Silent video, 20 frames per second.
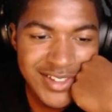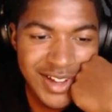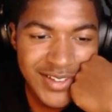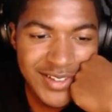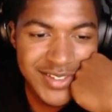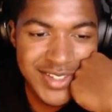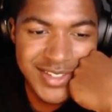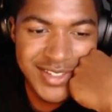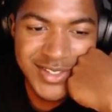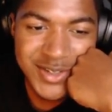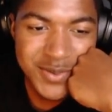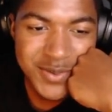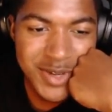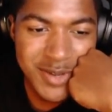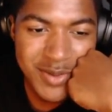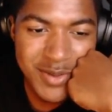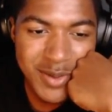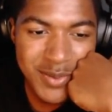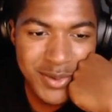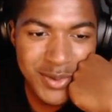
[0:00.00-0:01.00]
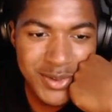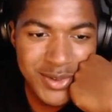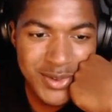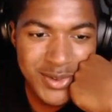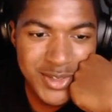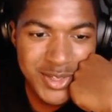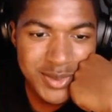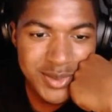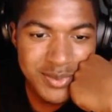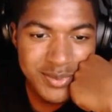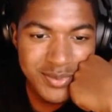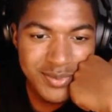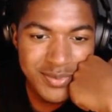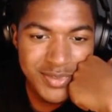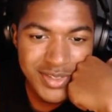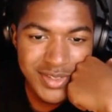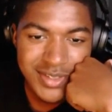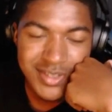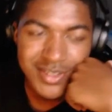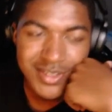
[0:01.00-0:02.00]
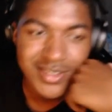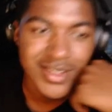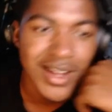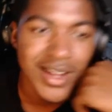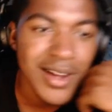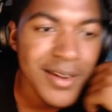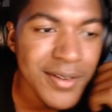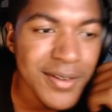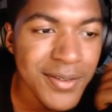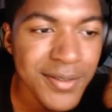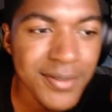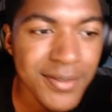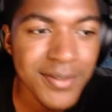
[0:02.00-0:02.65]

I've seen too many people do stuff